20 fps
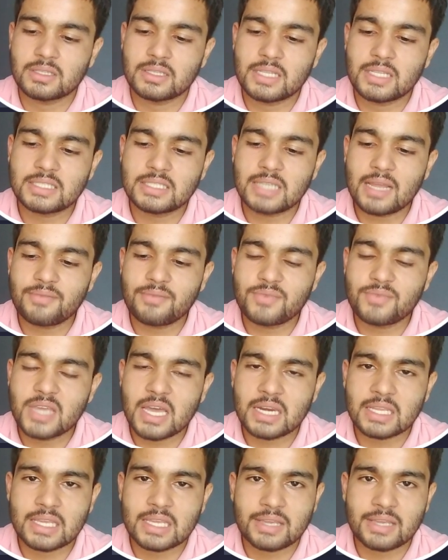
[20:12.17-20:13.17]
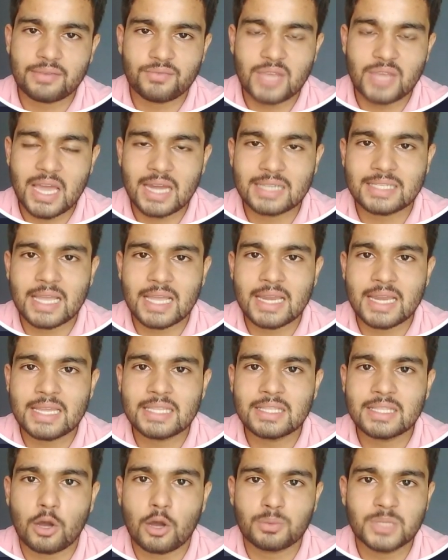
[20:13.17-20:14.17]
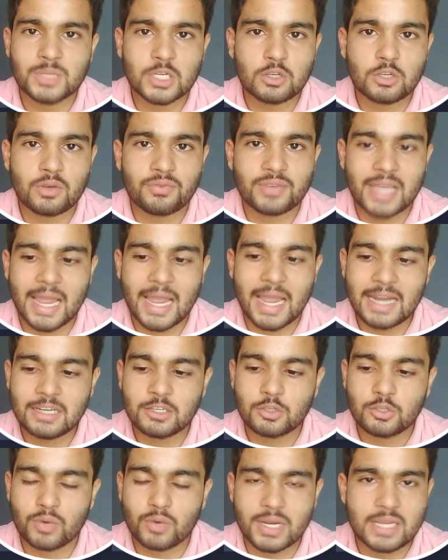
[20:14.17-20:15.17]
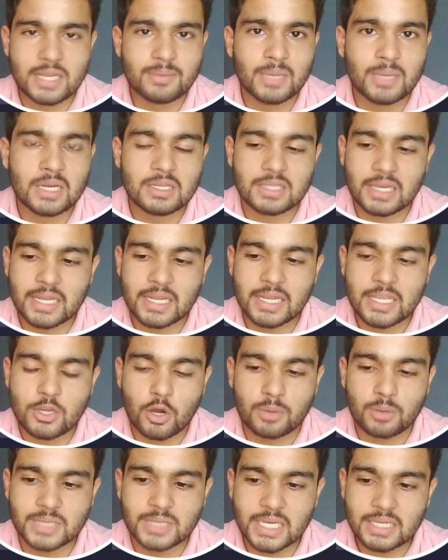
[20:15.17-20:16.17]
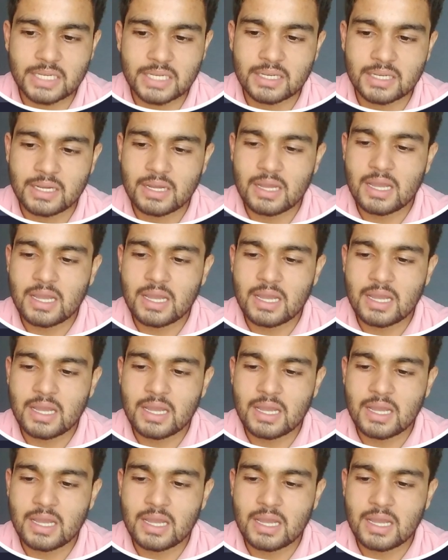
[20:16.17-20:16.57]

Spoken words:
This time we are assigning the object of cat to animal3 object,